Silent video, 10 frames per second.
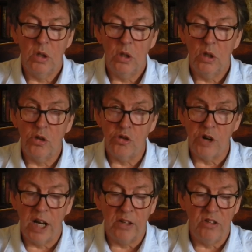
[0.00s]
and
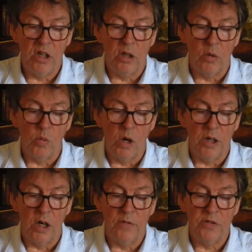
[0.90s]
dragged in, one
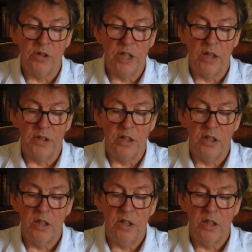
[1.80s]
after another,